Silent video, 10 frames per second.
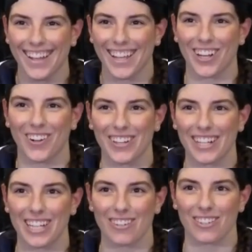You know, we need
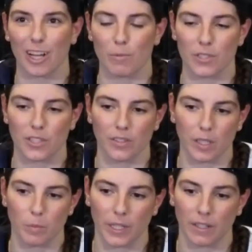to give her the
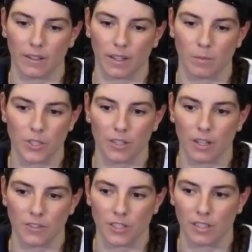opportunity. But sure
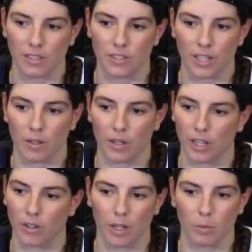enough, she had an
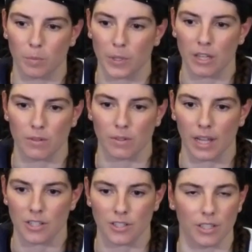incredible breakthrough
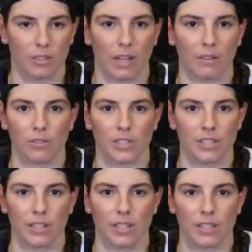last year at the Rivalry
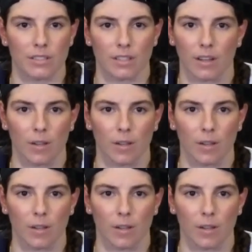Series.